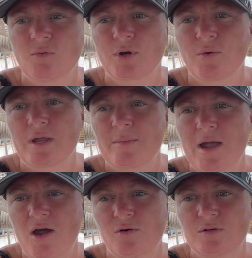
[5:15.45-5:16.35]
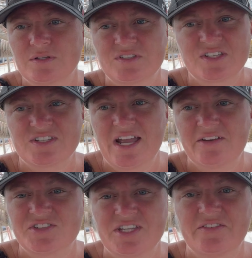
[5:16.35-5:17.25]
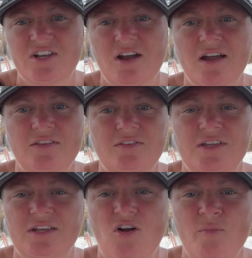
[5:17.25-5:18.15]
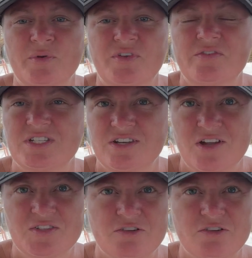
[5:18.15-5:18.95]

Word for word: we're going about six and a half, seven knots in almost 17 knots